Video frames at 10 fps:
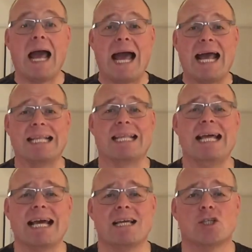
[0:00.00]
And
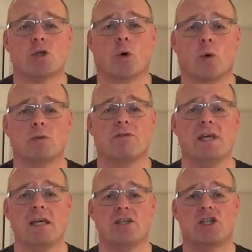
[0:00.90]
that is called
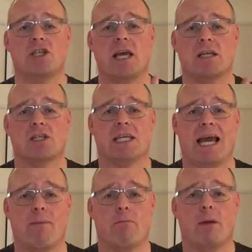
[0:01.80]
the 6
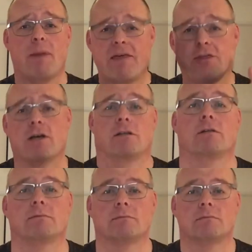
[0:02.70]
camera method.
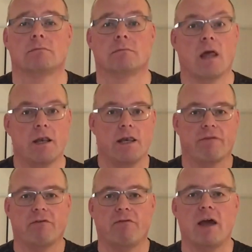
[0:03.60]

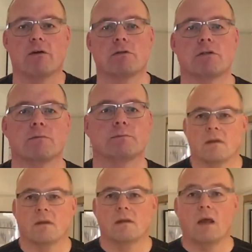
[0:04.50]
Never fails.
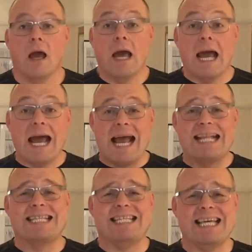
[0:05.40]

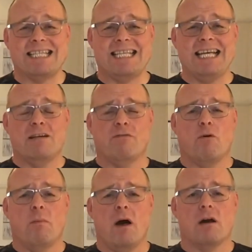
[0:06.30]
And 16 of
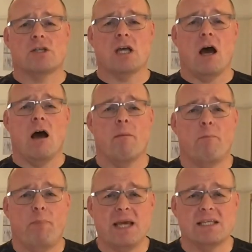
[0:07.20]
your marks
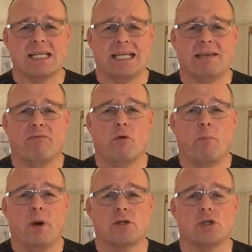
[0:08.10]
are basically for
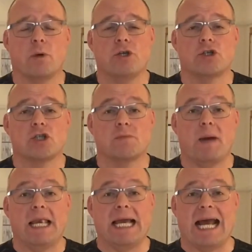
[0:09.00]
punctuation,
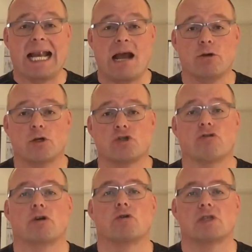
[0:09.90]
spelling, and how you
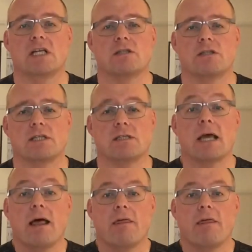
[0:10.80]
construct your sentences.